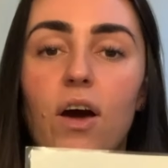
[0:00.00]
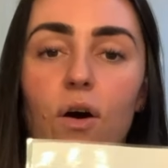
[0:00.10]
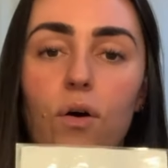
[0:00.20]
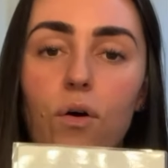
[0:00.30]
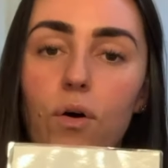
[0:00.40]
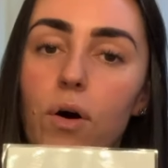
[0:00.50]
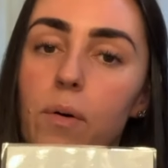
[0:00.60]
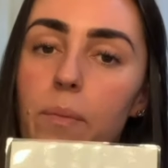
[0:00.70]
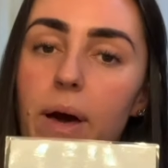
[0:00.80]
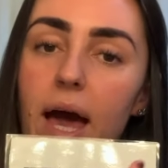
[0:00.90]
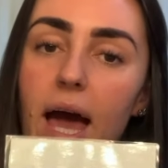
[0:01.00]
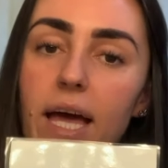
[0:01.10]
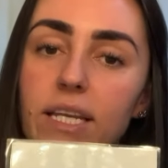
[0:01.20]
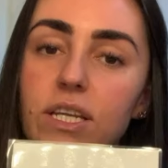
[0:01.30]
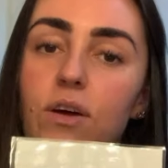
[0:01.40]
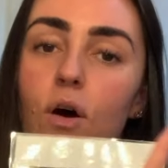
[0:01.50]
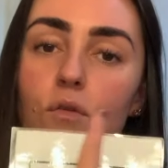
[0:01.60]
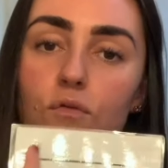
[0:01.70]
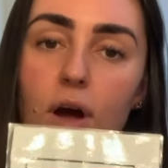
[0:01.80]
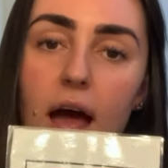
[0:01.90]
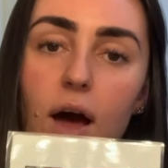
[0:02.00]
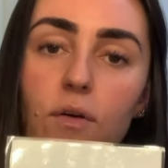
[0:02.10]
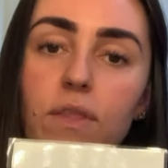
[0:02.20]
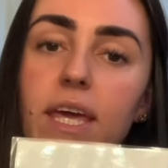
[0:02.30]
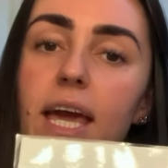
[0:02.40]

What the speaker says: Up and around the